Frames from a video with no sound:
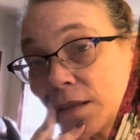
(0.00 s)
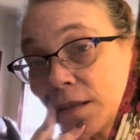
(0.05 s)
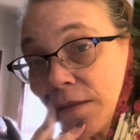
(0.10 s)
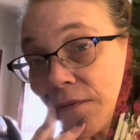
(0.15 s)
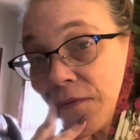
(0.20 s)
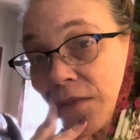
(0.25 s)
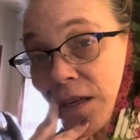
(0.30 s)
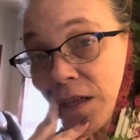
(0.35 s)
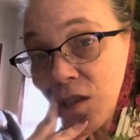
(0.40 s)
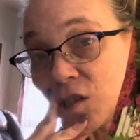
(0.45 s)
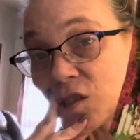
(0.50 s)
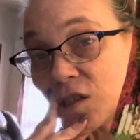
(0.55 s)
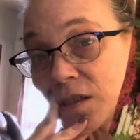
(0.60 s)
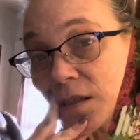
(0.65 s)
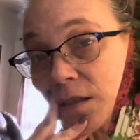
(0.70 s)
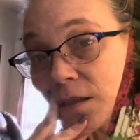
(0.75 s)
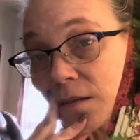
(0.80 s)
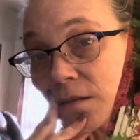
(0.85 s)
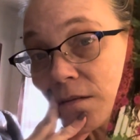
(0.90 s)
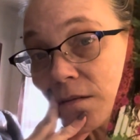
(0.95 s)
to finish
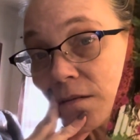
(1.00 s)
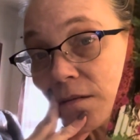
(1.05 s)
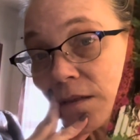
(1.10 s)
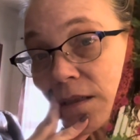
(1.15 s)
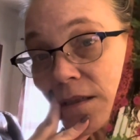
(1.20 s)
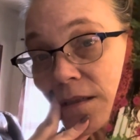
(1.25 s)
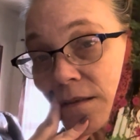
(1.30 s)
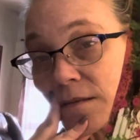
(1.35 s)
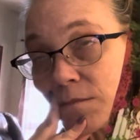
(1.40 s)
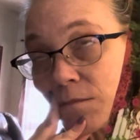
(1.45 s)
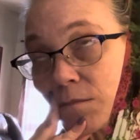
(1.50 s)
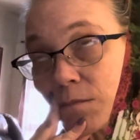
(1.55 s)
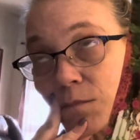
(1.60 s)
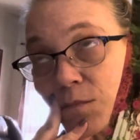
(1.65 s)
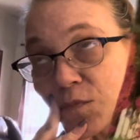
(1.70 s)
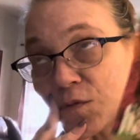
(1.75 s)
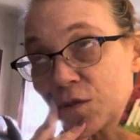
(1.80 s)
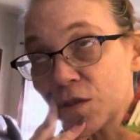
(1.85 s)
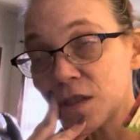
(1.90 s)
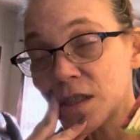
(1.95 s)
it. And
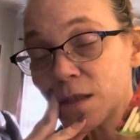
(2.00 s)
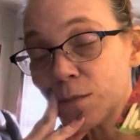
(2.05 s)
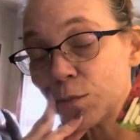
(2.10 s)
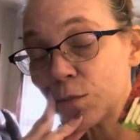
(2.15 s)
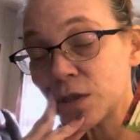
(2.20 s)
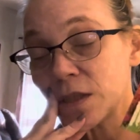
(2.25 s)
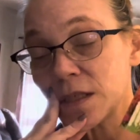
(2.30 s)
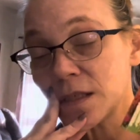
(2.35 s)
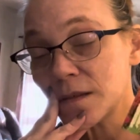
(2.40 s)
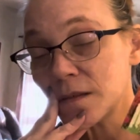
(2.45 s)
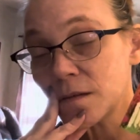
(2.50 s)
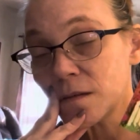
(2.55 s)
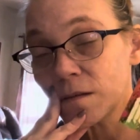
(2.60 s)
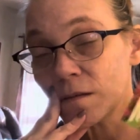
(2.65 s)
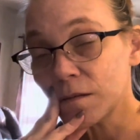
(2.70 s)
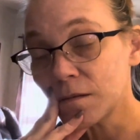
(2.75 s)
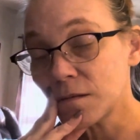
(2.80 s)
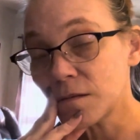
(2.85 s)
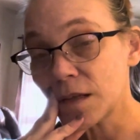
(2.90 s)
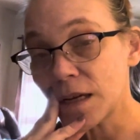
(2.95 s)
for some
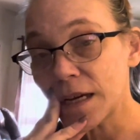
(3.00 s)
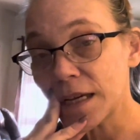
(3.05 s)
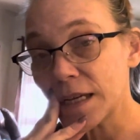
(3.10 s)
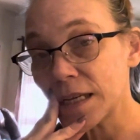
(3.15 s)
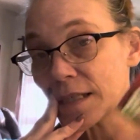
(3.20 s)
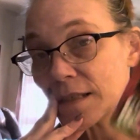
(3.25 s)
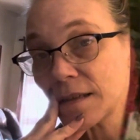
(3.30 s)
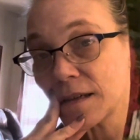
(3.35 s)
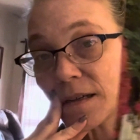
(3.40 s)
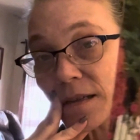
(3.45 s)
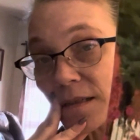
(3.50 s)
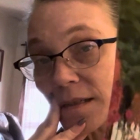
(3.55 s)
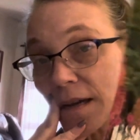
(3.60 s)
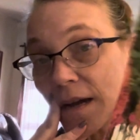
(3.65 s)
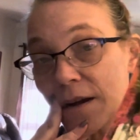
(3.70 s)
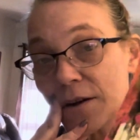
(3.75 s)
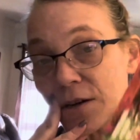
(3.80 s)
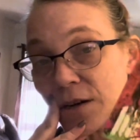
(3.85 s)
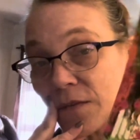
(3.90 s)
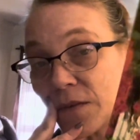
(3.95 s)
reason, I guess I got
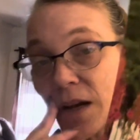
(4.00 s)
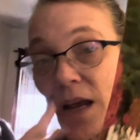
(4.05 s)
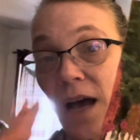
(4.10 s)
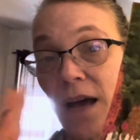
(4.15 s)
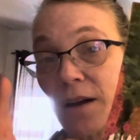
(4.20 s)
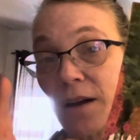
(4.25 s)
tired of it. I